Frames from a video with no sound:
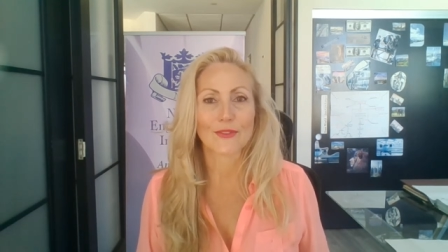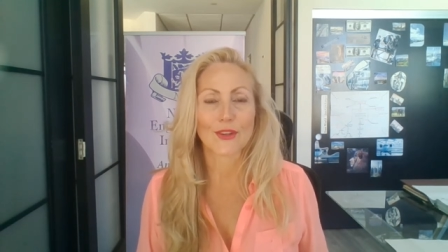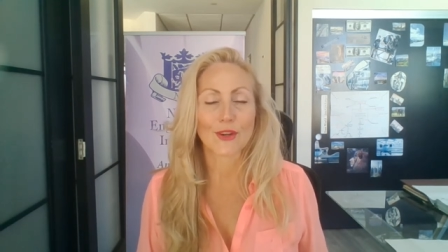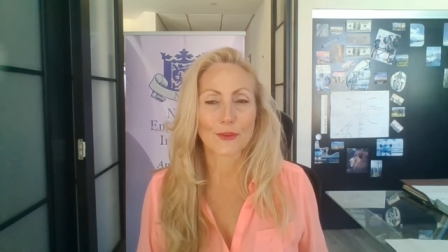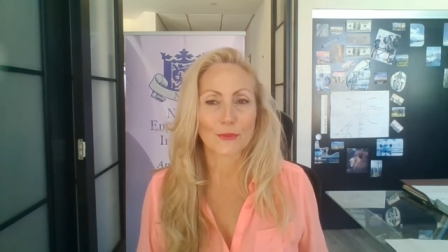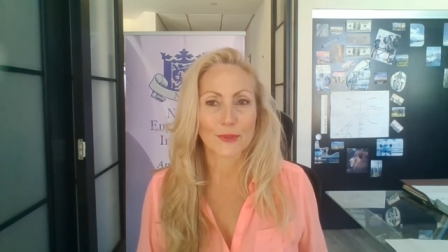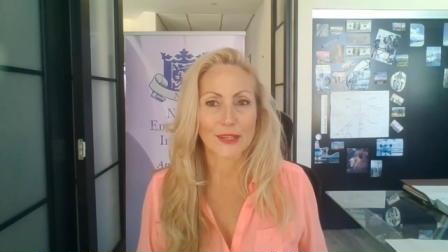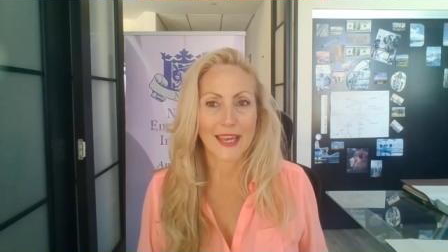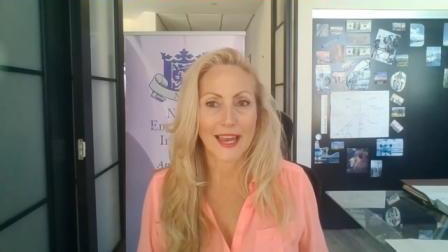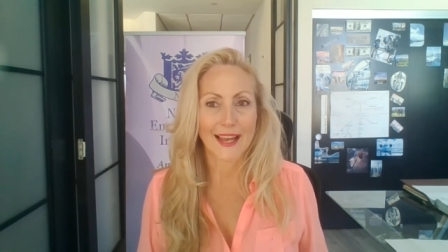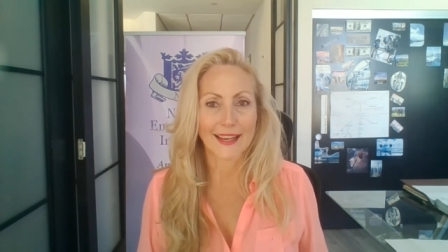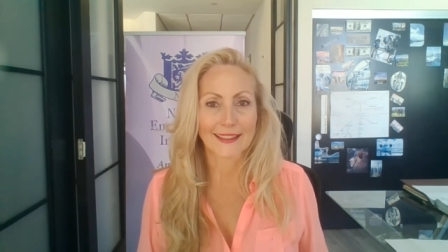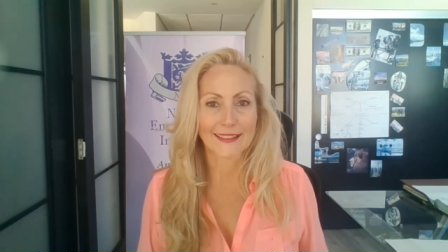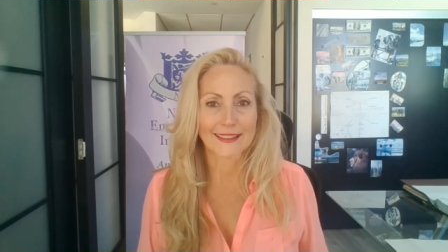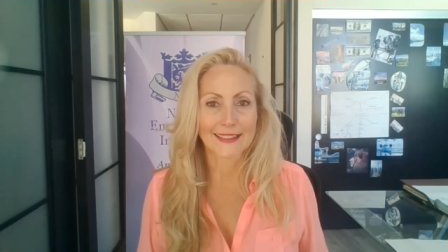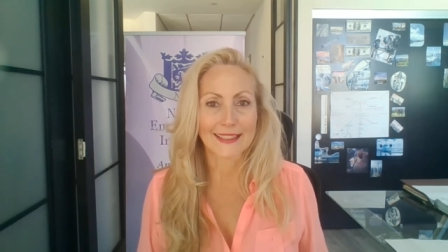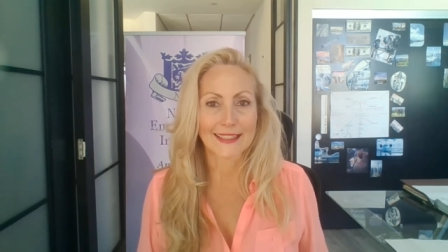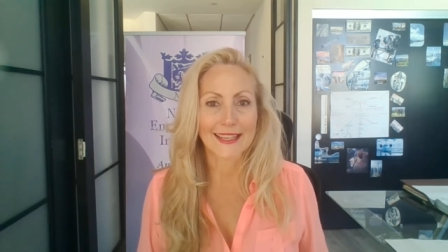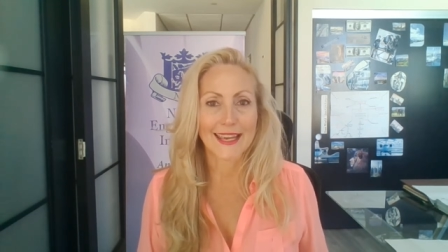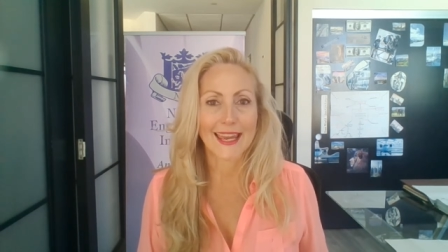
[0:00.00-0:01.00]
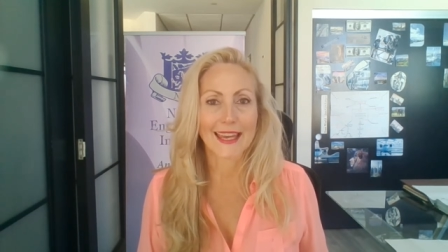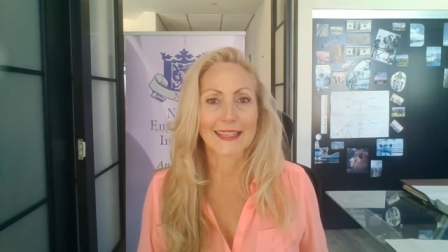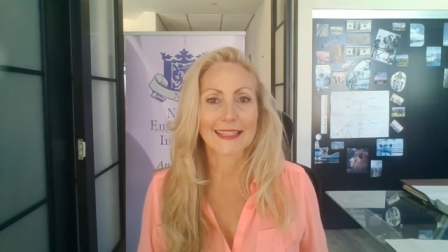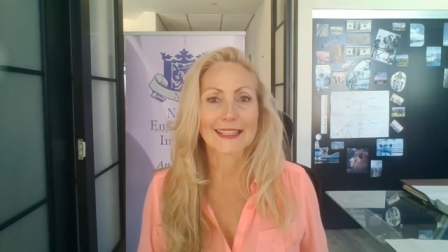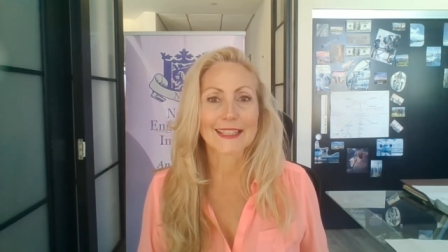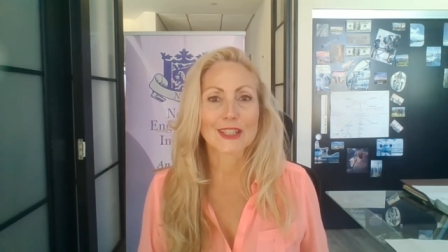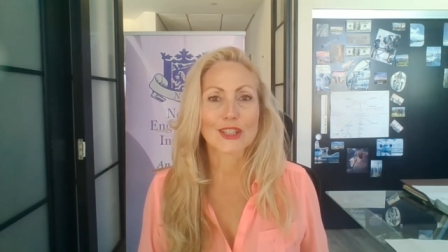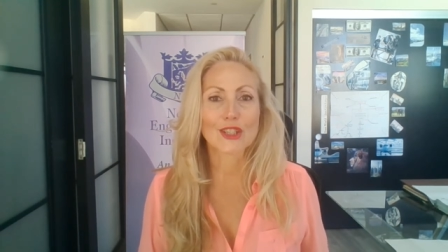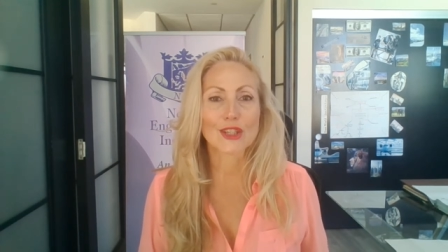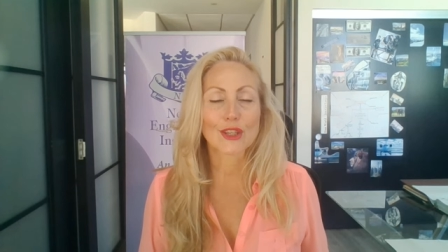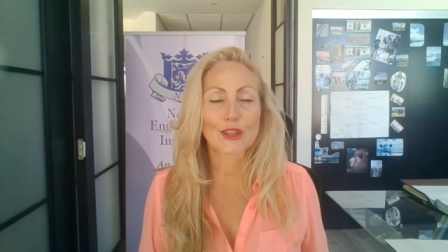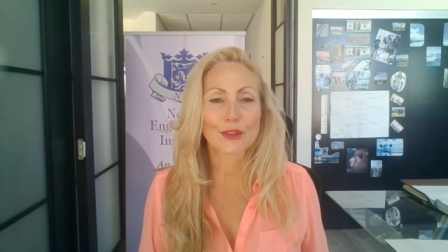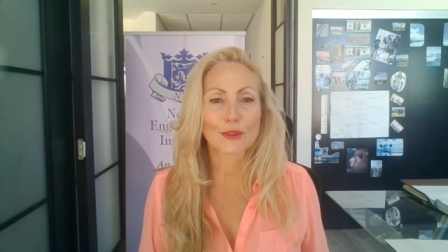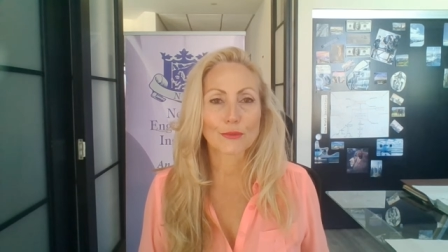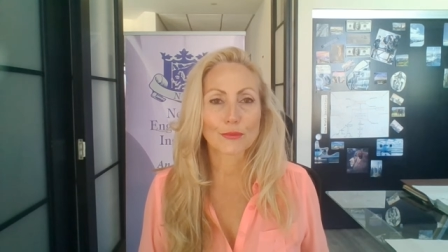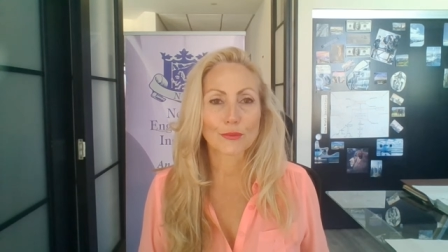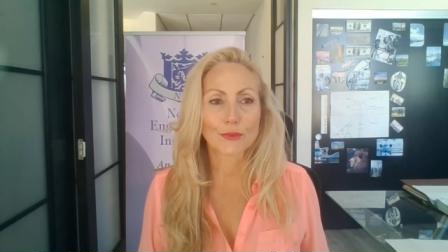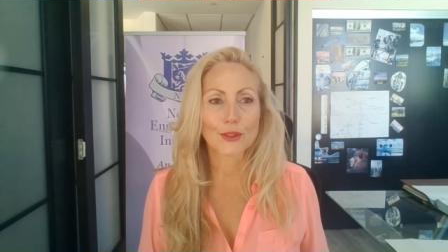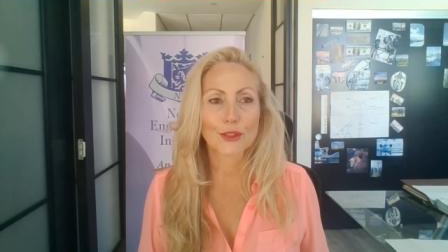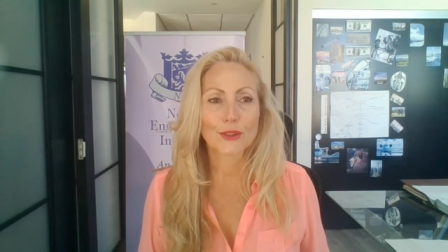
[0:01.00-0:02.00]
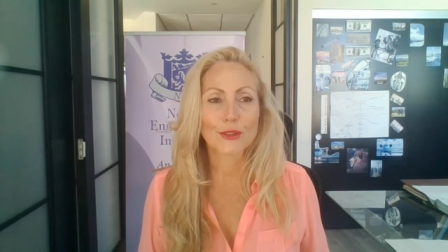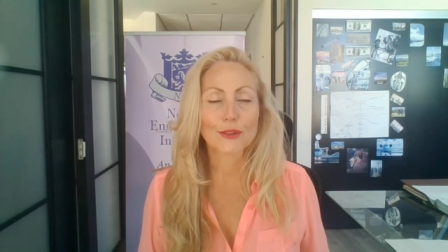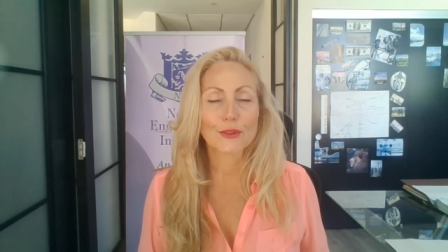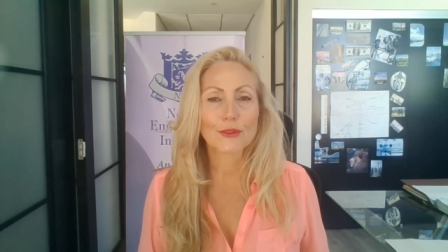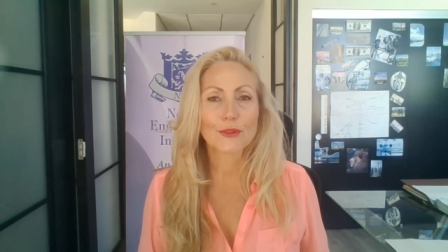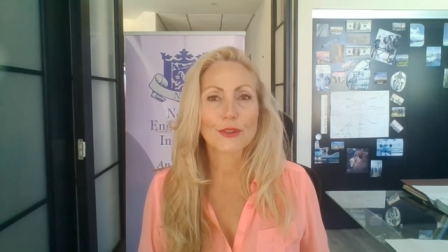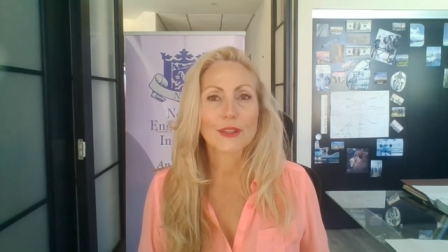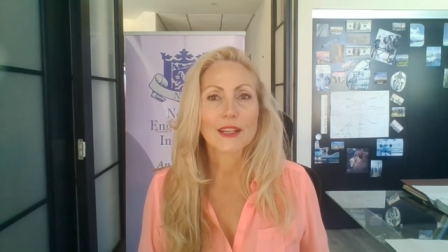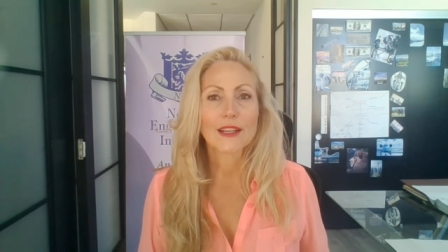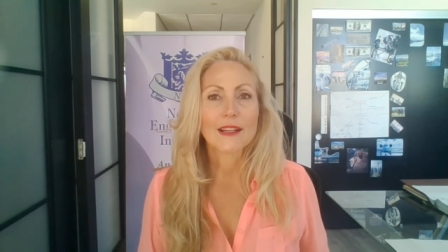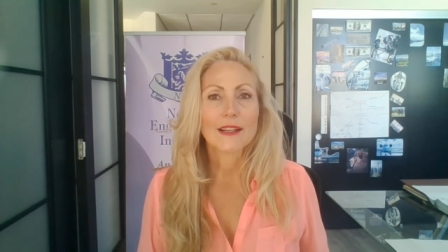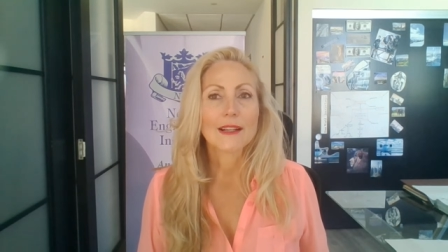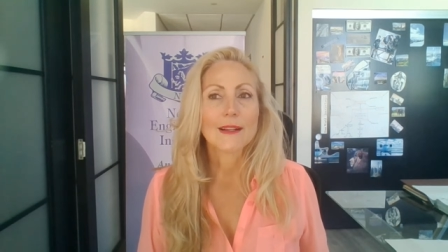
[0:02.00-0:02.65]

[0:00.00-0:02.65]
your reality, and it's through